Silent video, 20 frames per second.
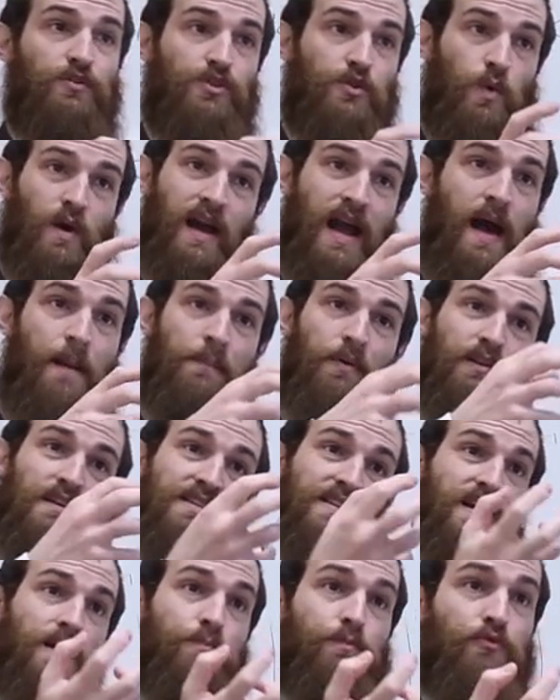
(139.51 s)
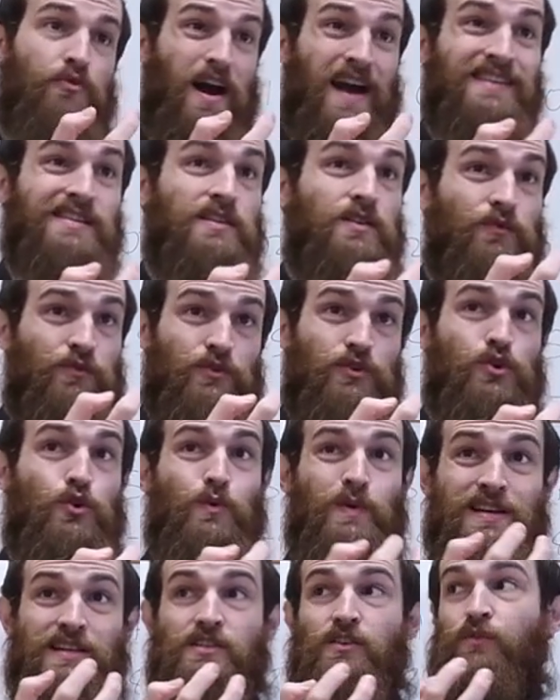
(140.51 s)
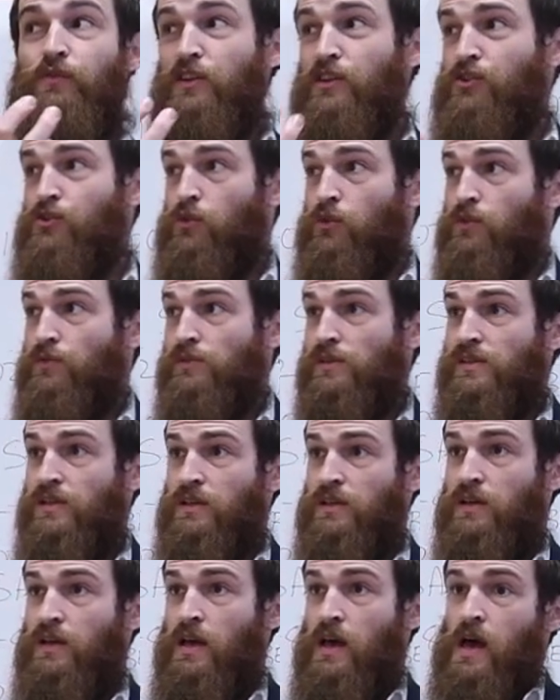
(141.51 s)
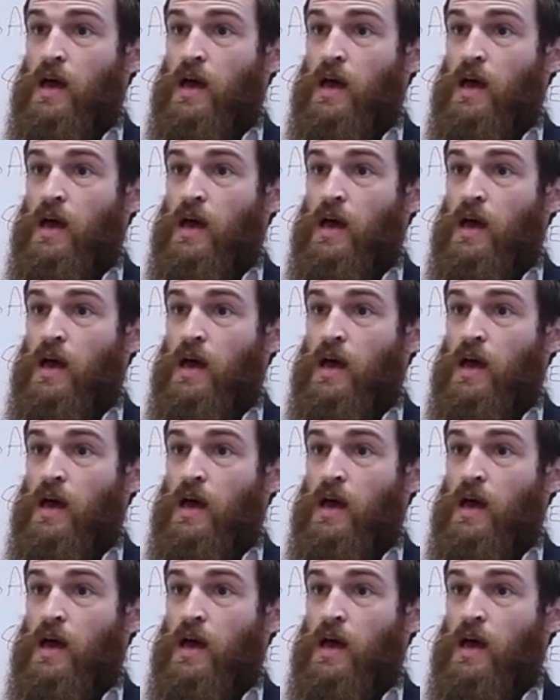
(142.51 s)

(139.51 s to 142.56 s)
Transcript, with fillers: So a couple is comprised of two individuals,